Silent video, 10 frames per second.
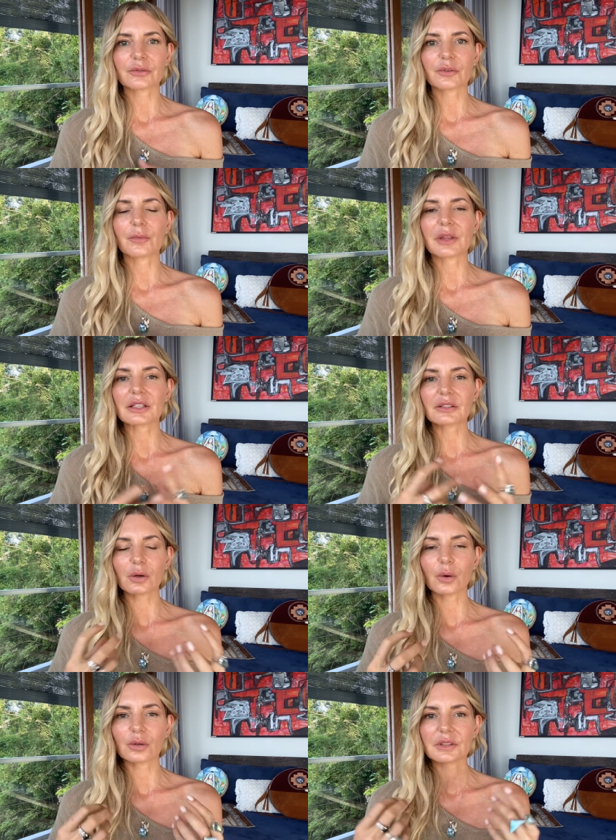from these
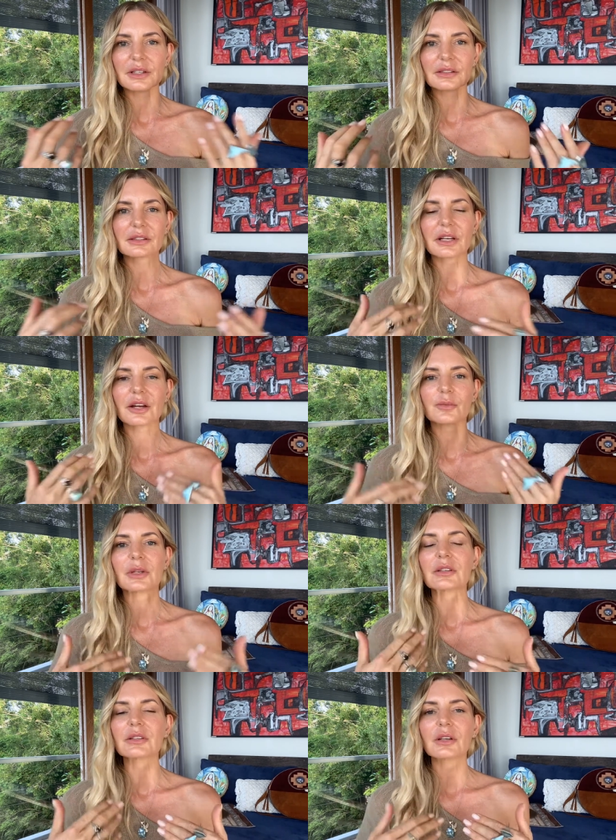cords, these
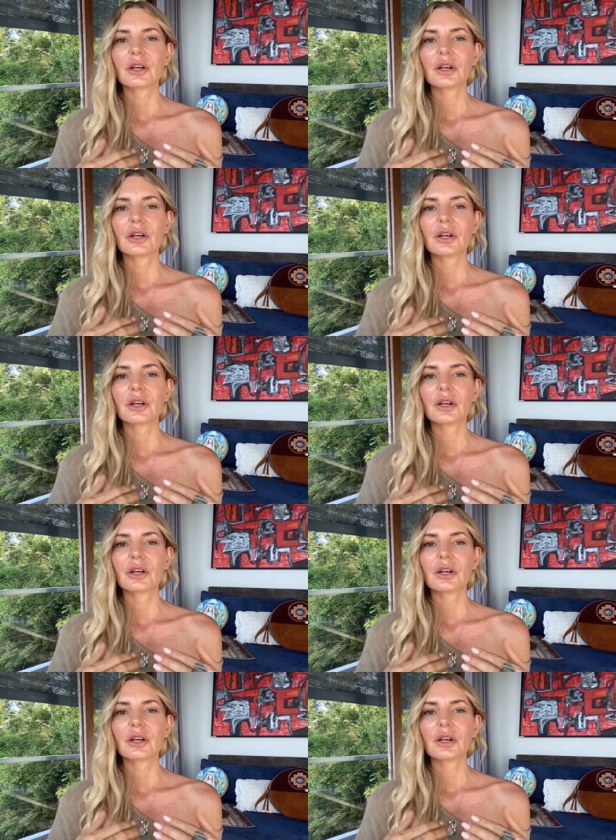attachments